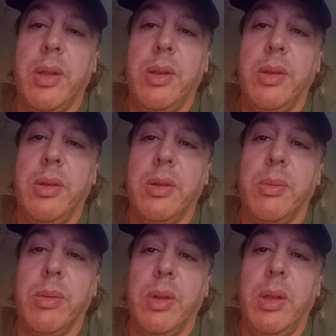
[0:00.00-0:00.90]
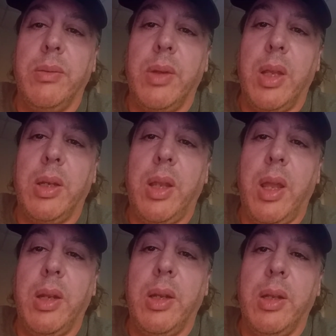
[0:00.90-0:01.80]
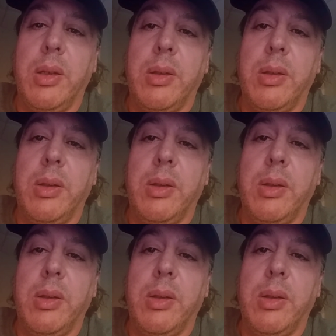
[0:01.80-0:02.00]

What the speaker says: They should just believe in that candidate